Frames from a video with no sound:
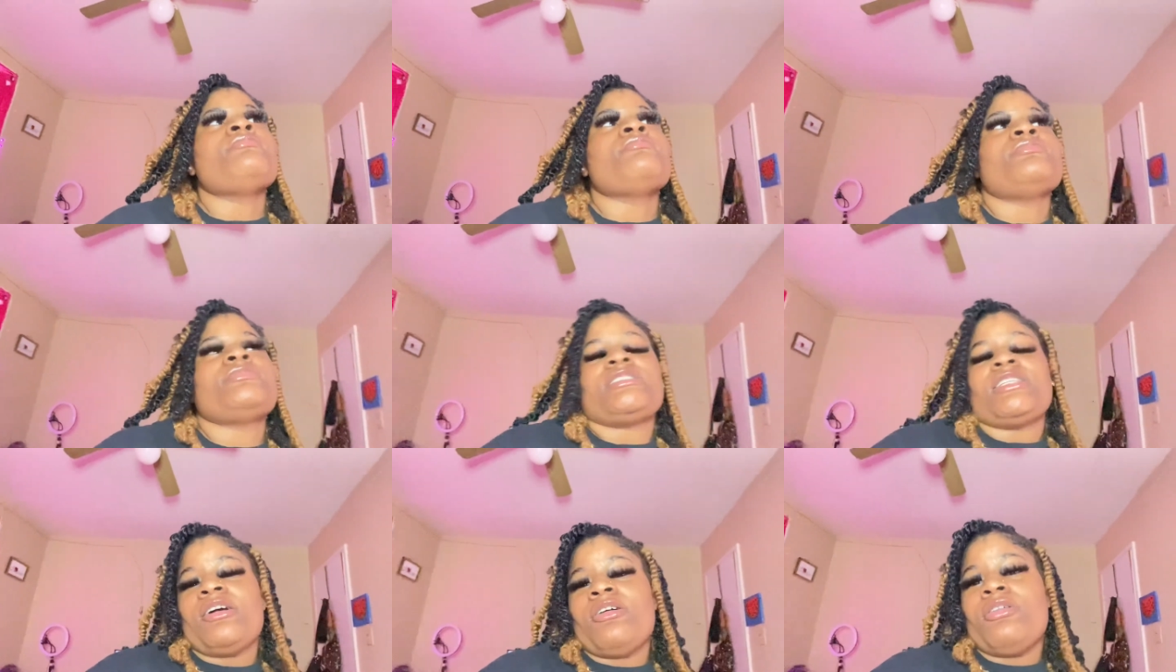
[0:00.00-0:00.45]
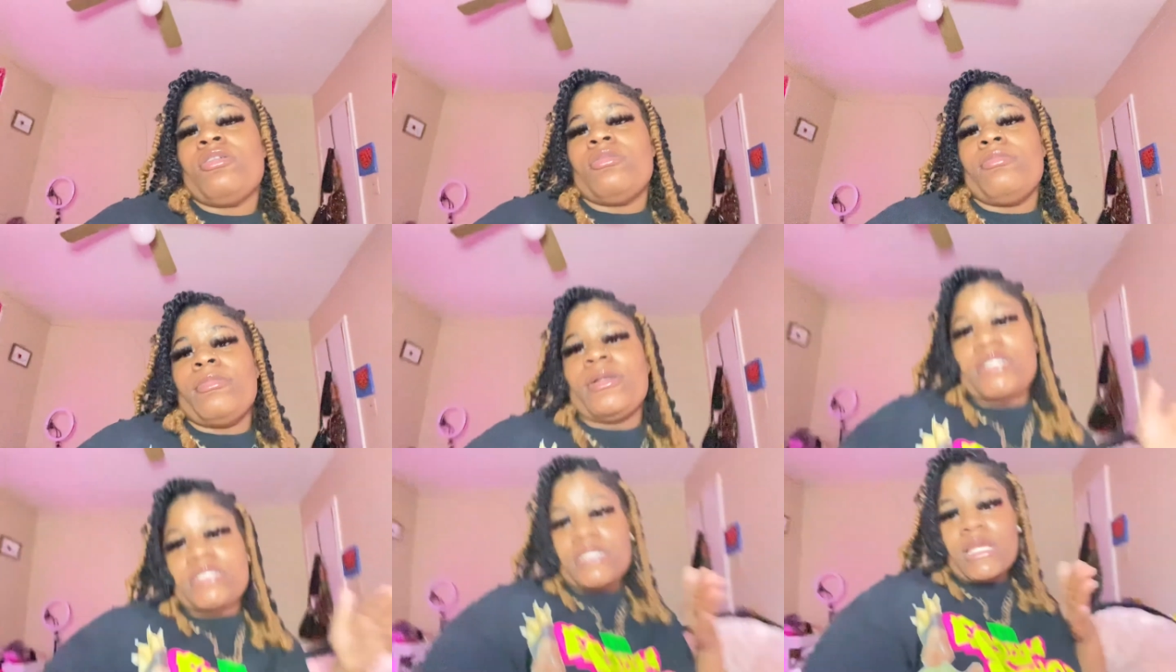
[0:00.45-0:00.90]
So
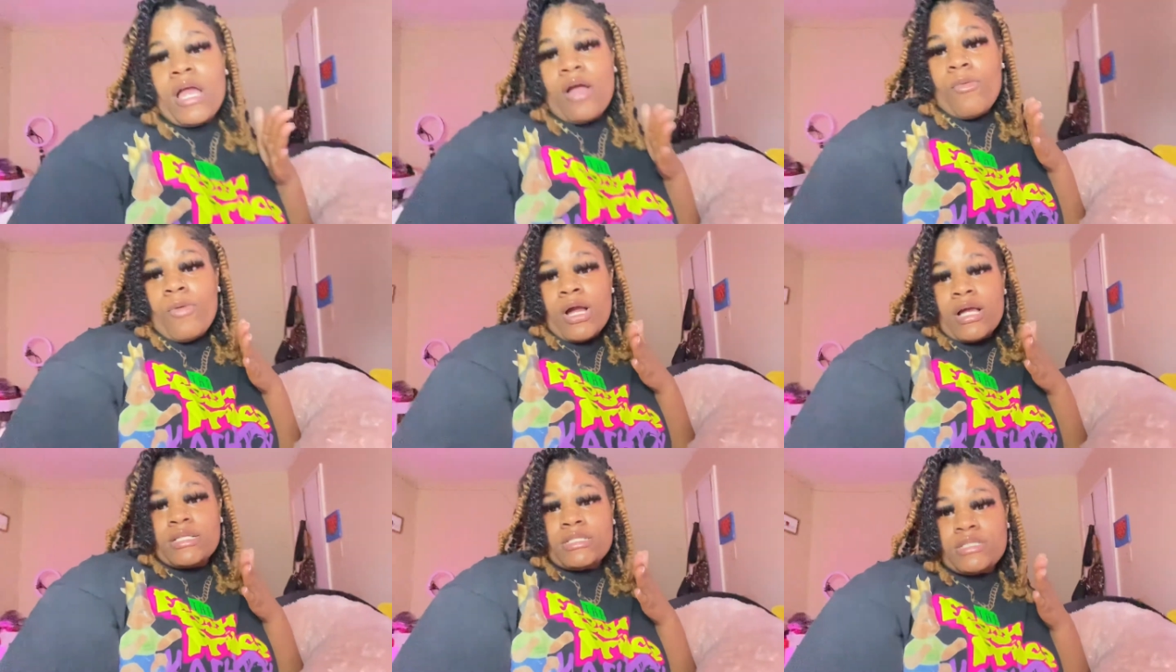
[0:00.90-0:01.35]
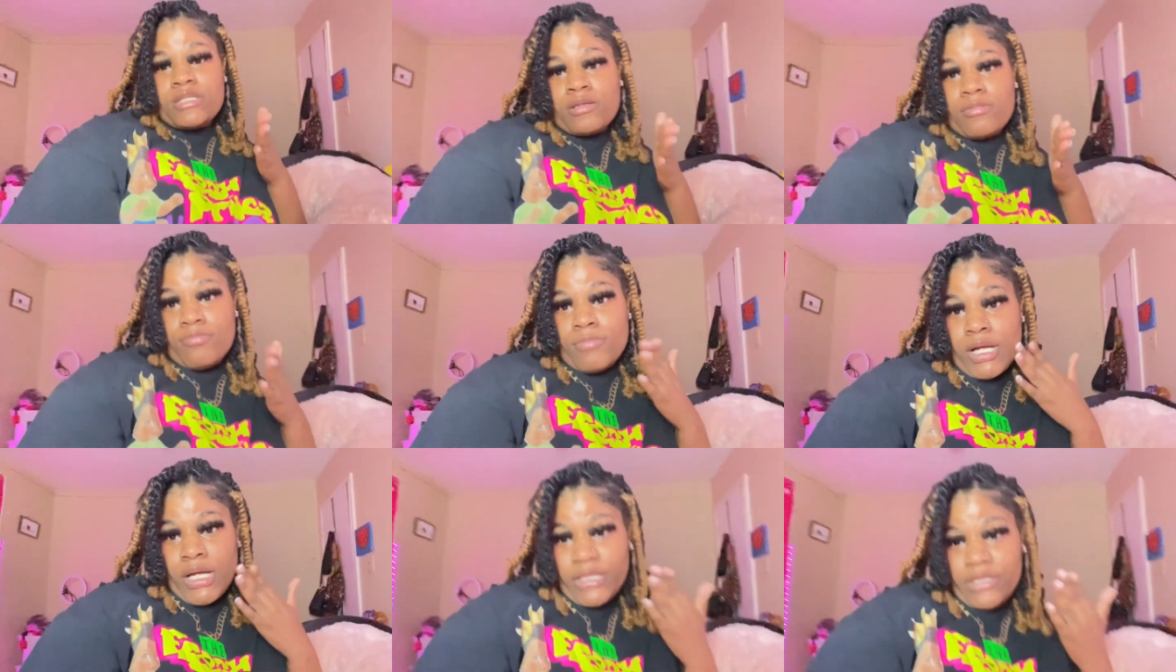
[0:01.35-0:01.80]
make sure y'all watch
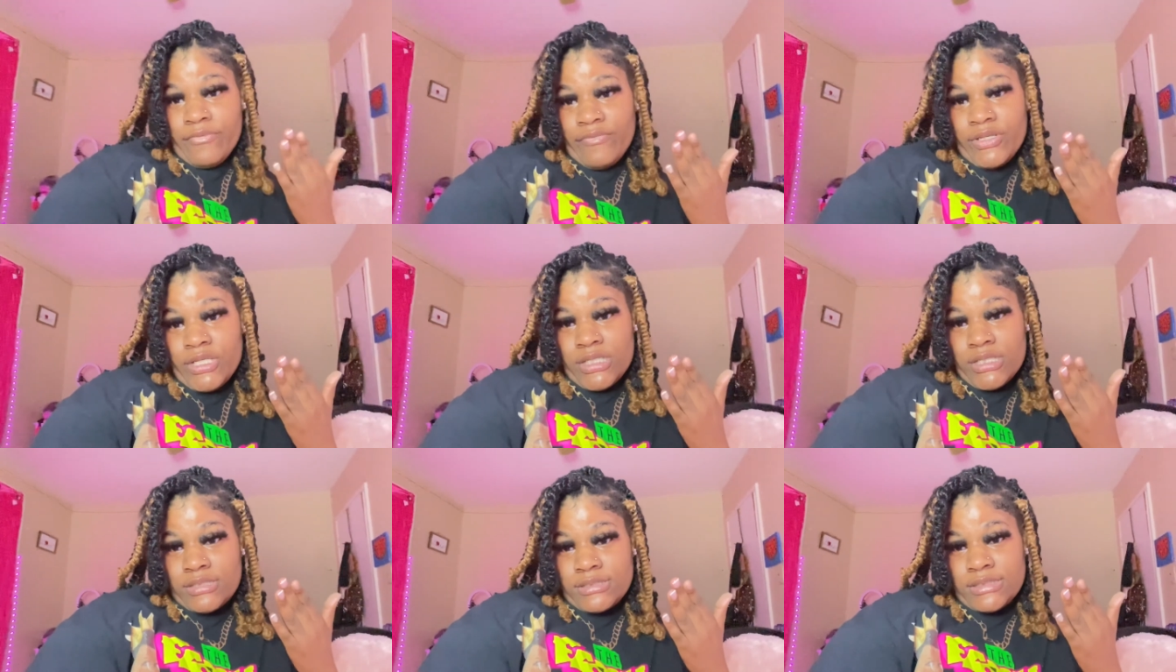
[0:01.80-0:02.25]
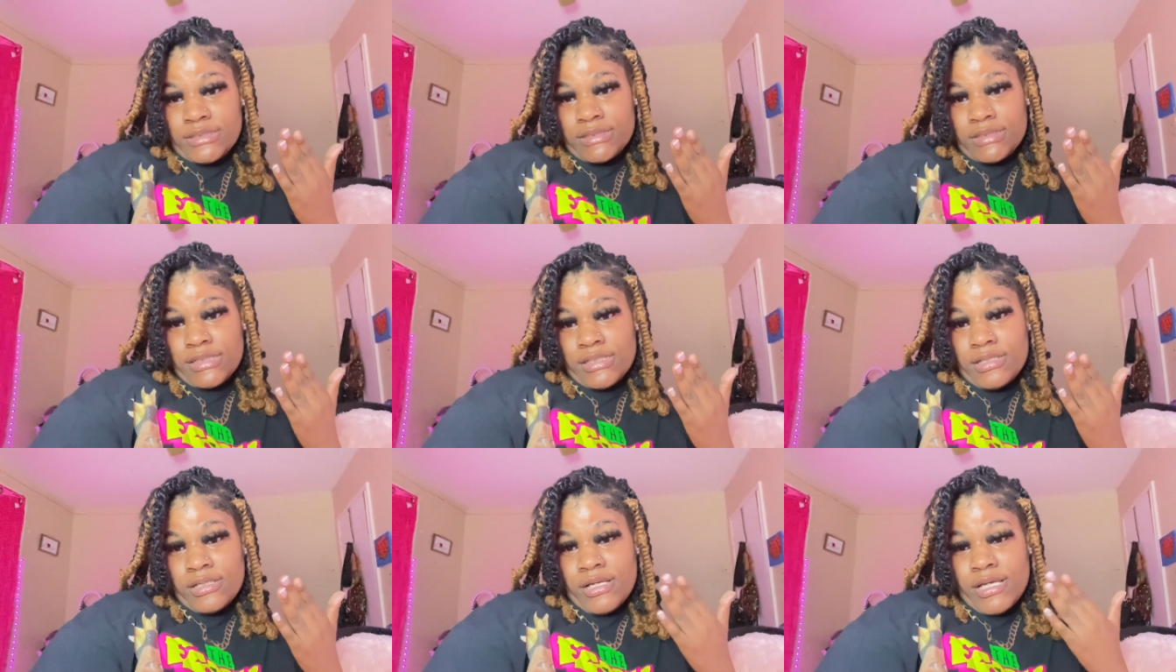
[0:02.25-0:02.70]
my other videos
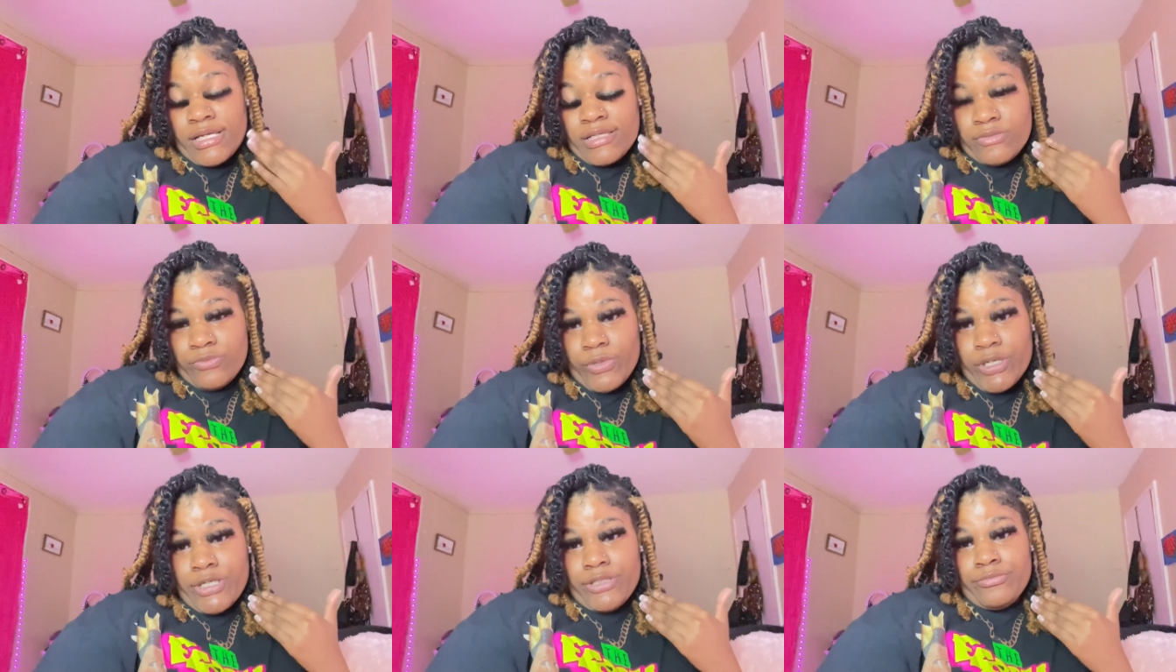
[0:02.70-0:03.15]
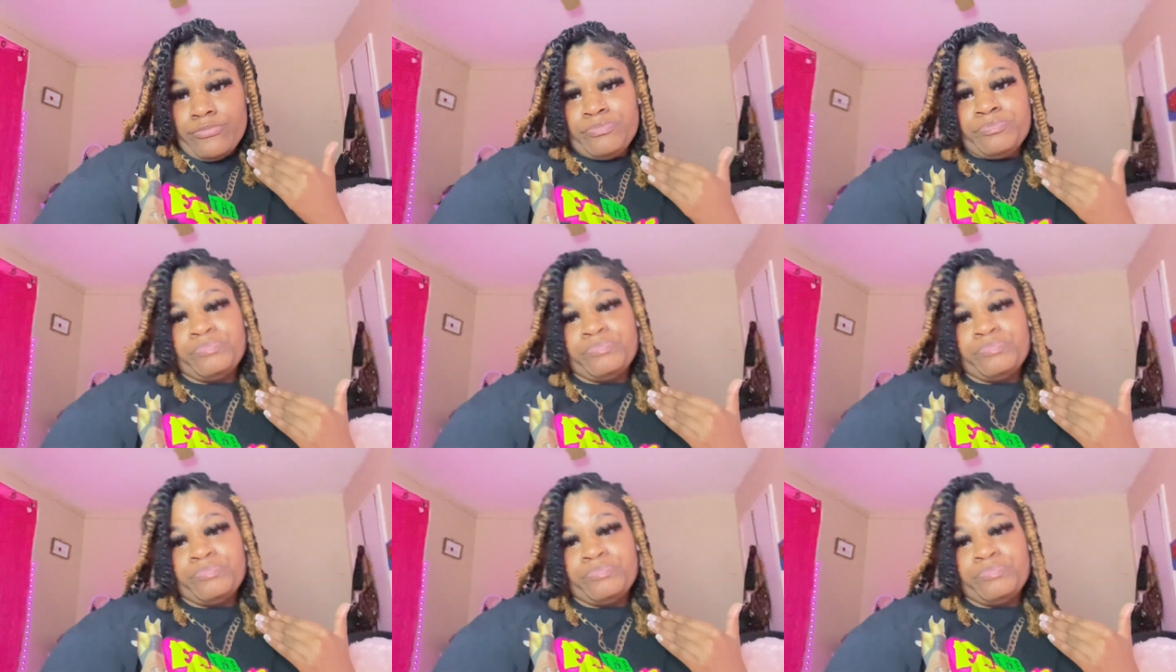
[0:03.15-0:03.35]
as well.